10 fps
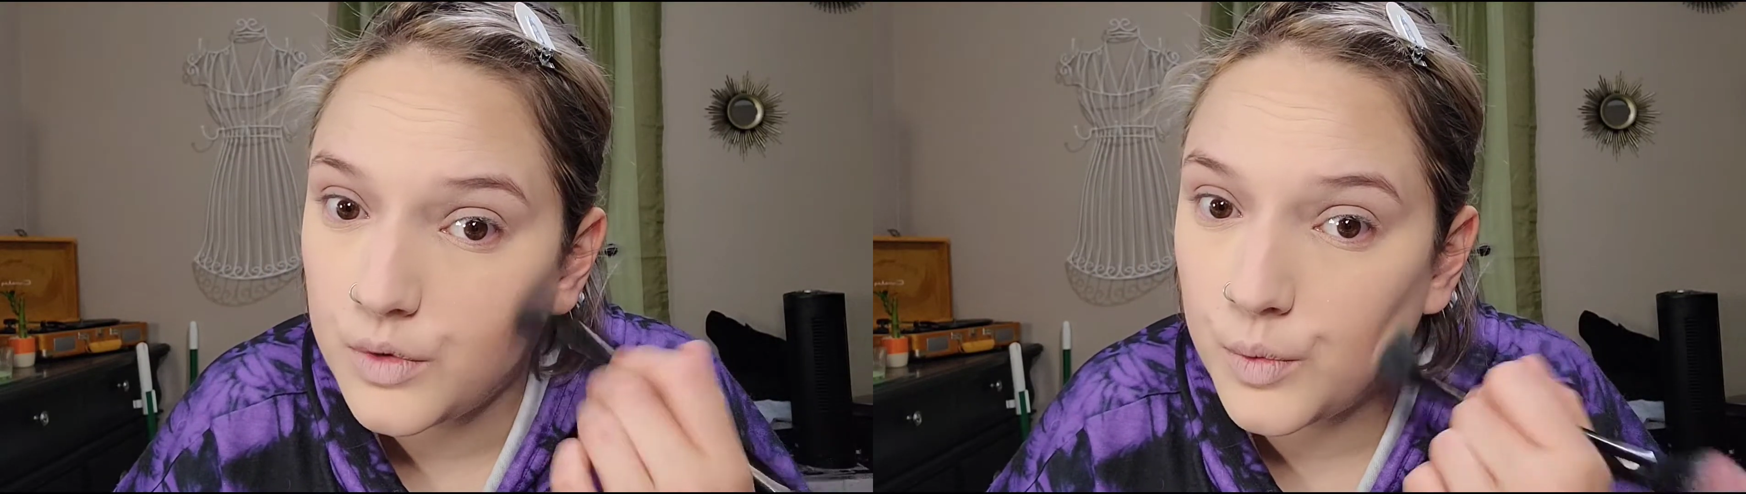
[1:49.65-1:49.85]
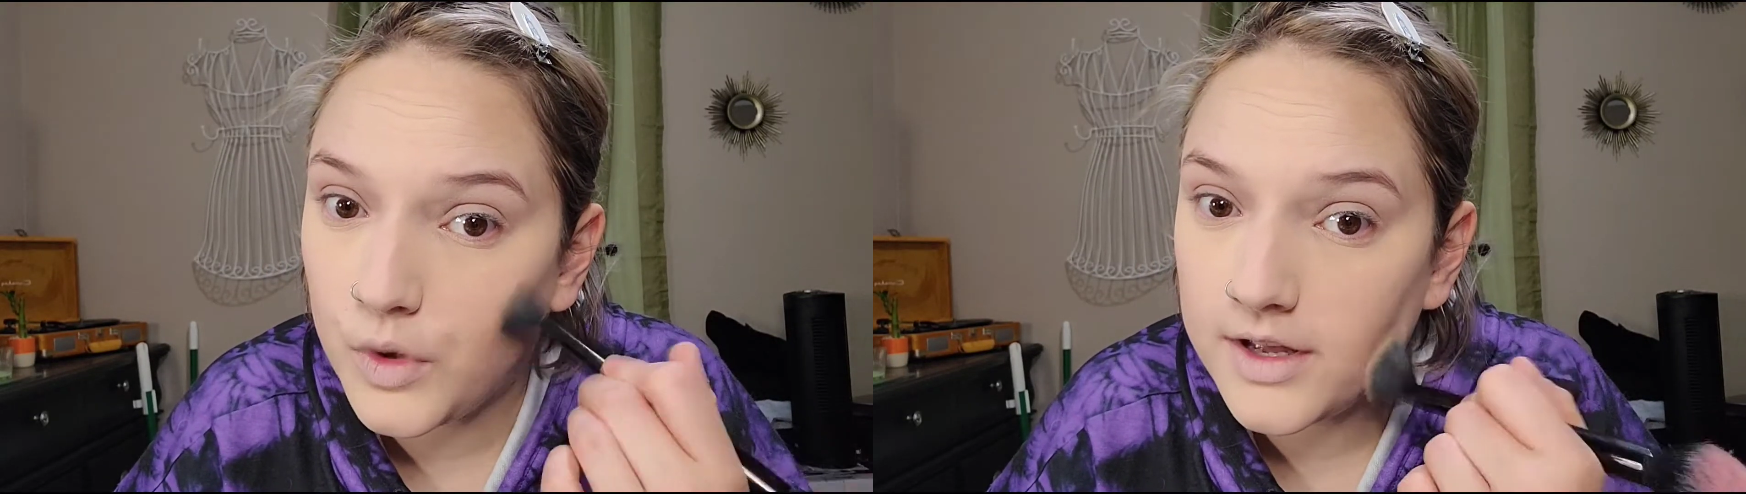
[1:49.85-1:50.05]

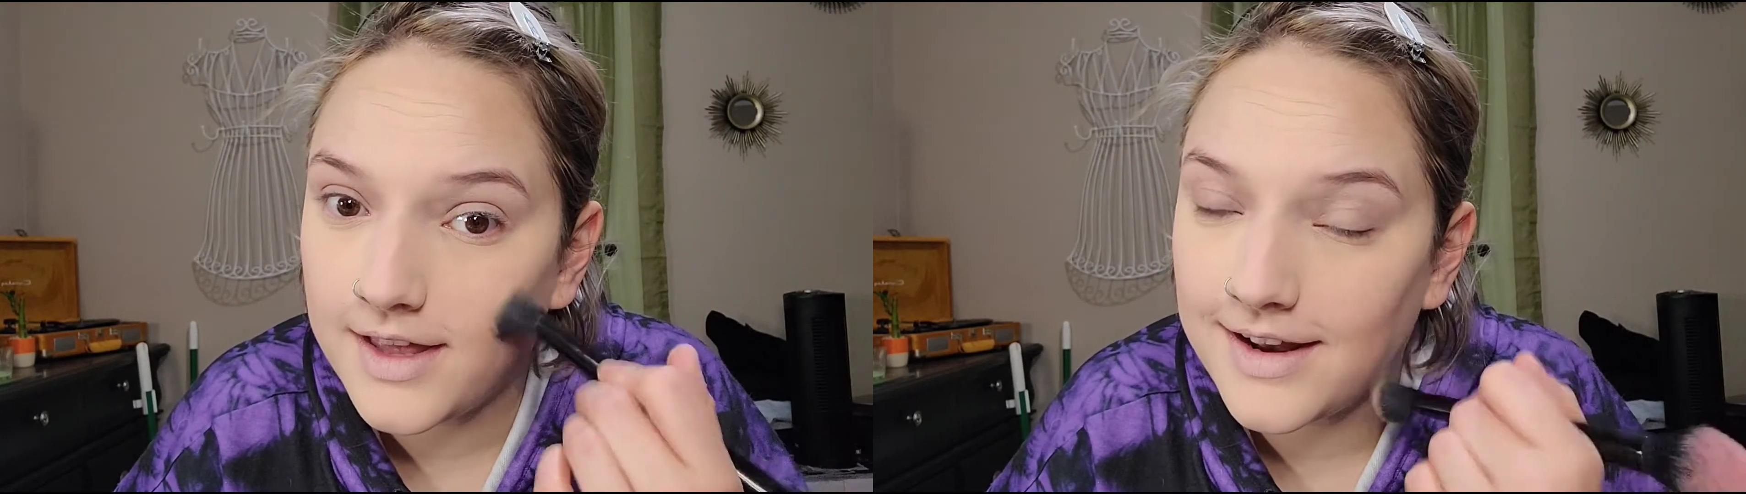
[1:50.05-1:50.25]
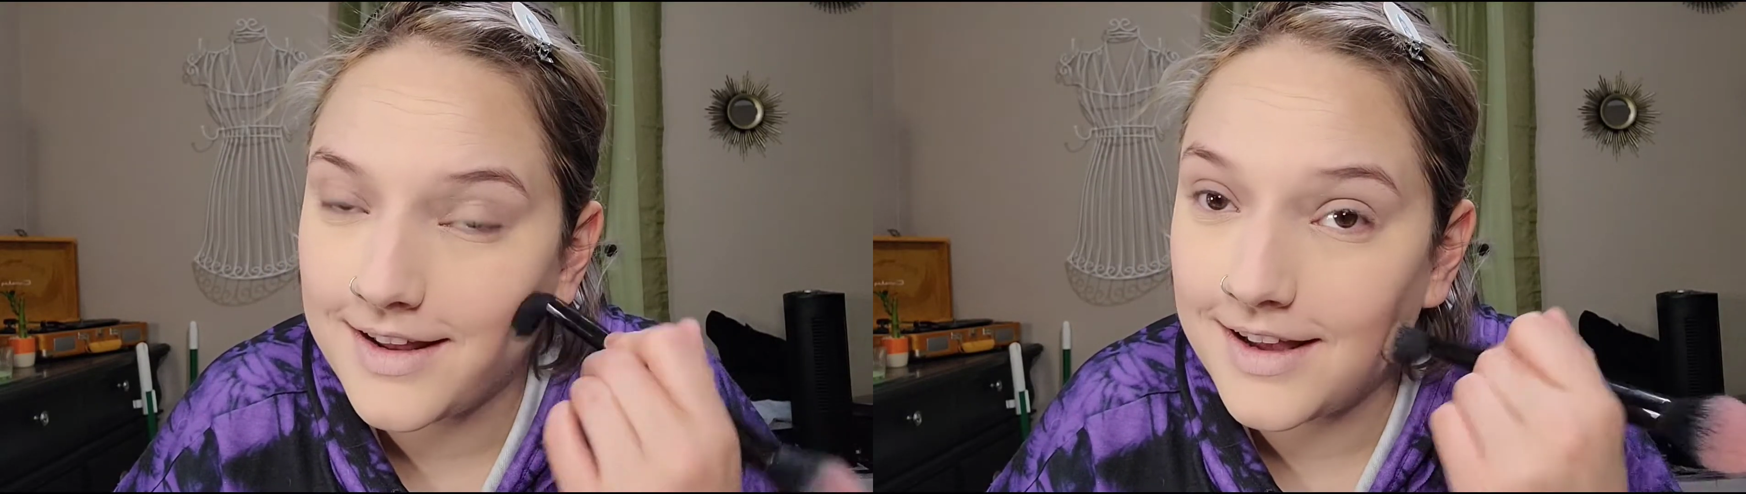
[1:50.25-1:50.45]
What
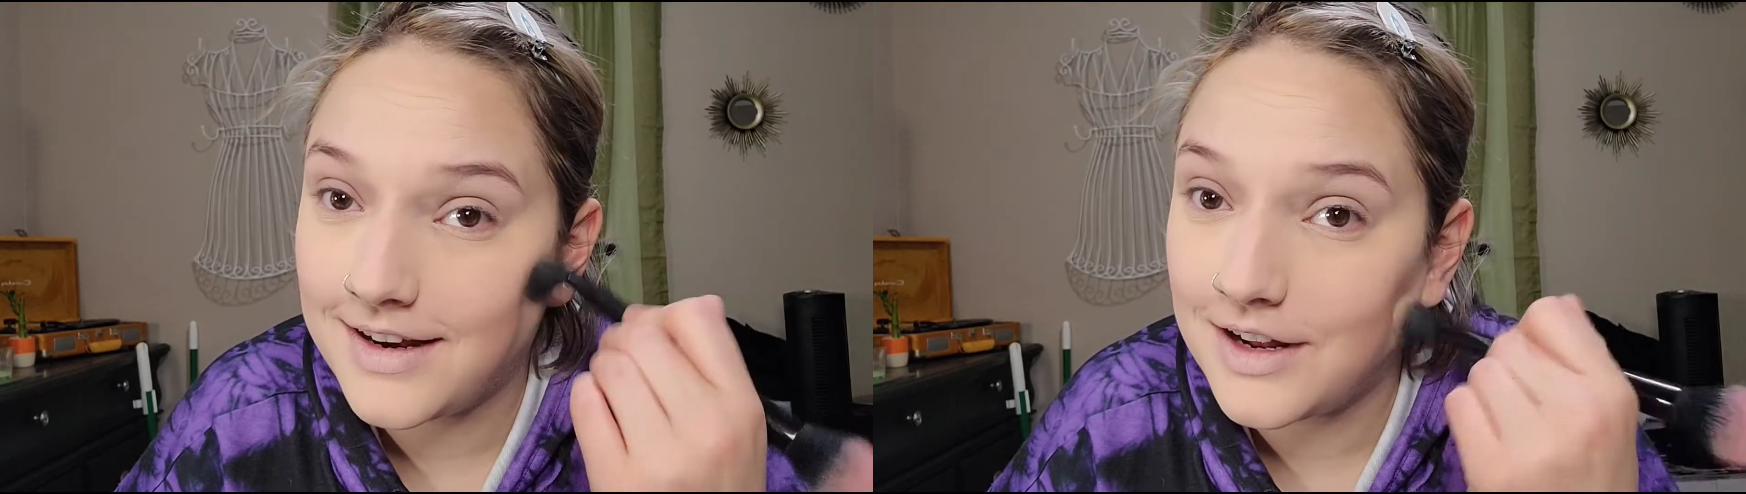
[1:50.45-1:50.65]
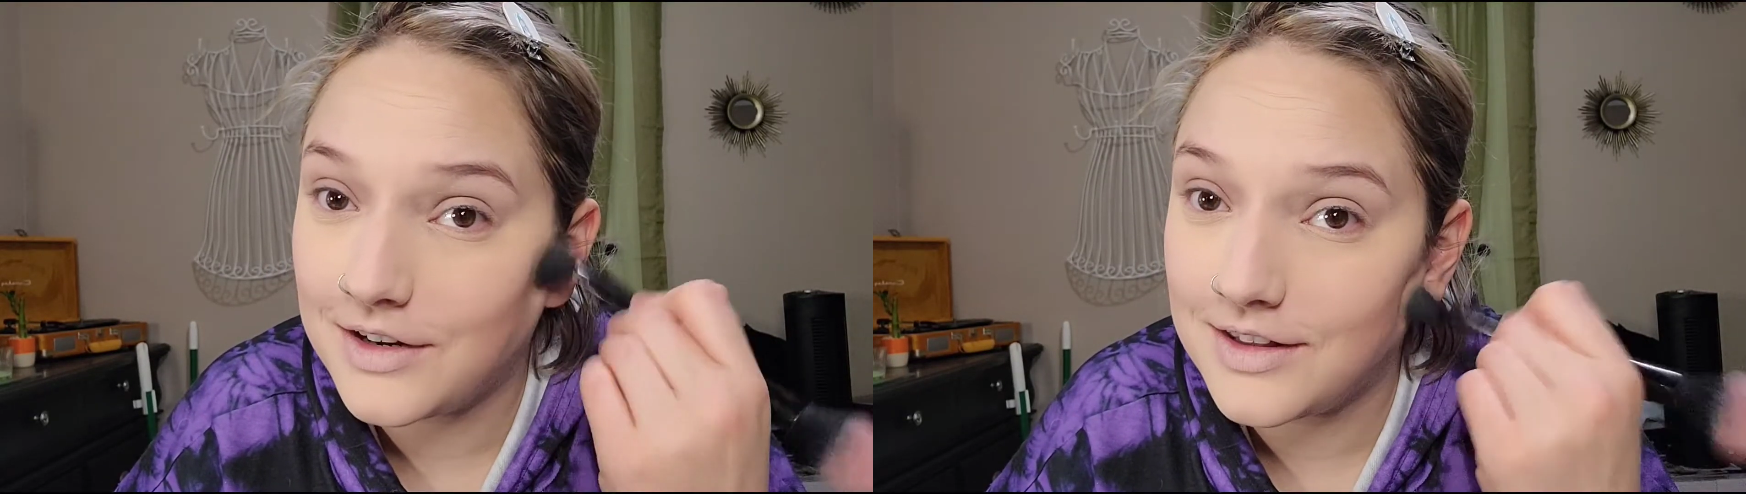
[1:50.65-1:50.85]
can I get
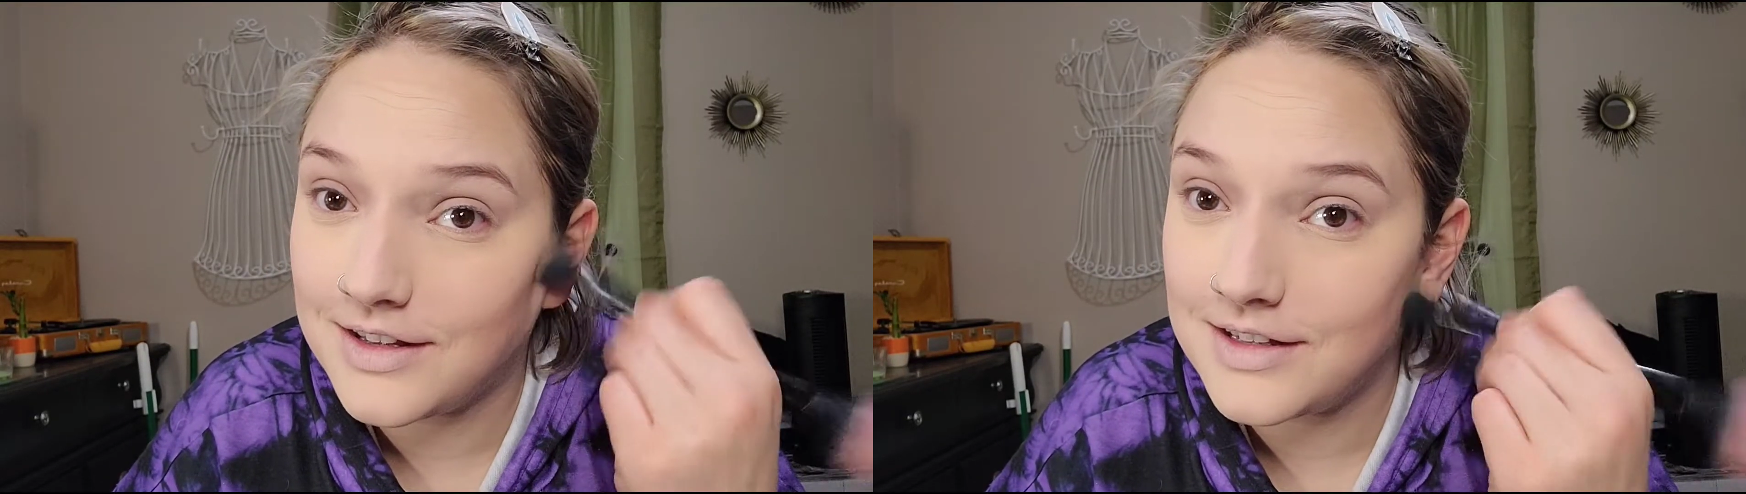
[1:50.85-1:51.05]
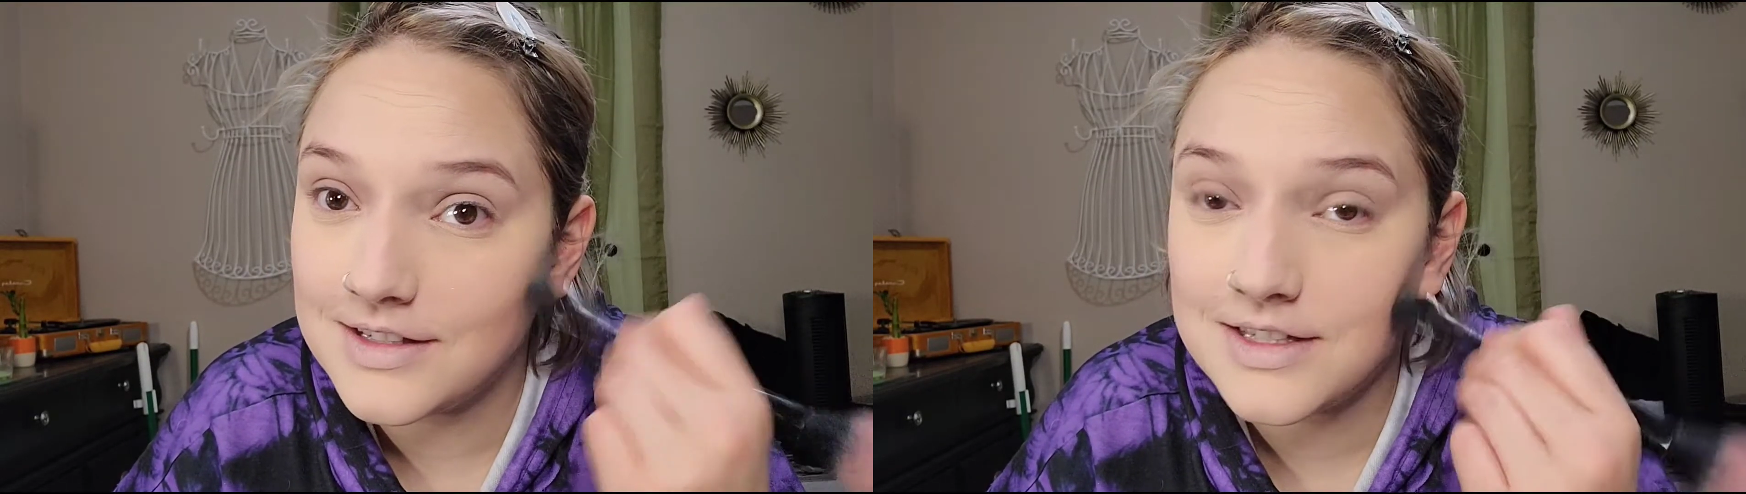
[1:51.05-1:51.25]
out of
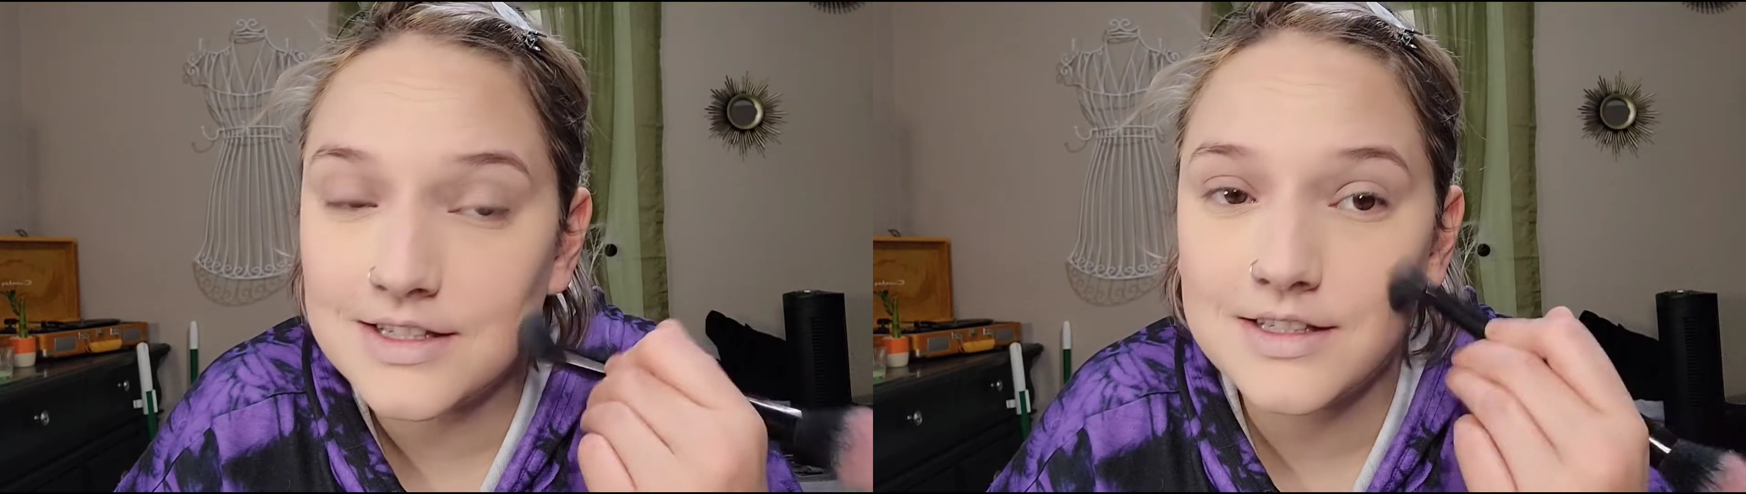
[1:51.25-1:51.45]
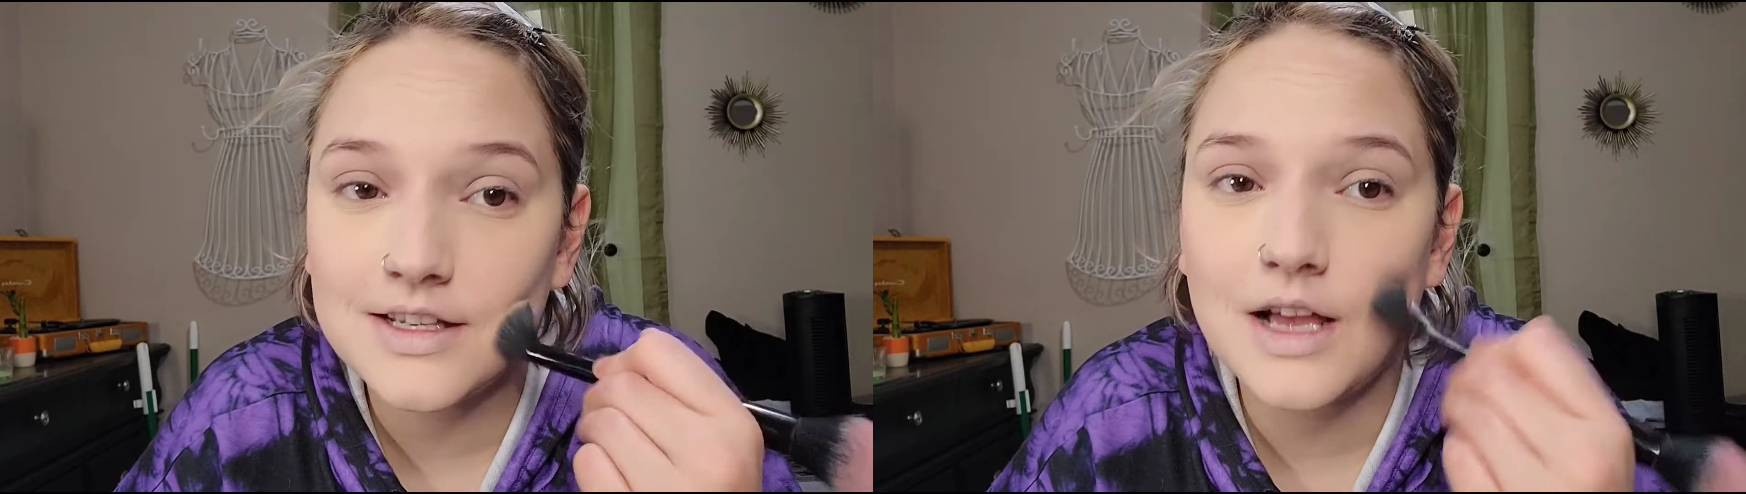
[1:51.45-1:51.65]
this?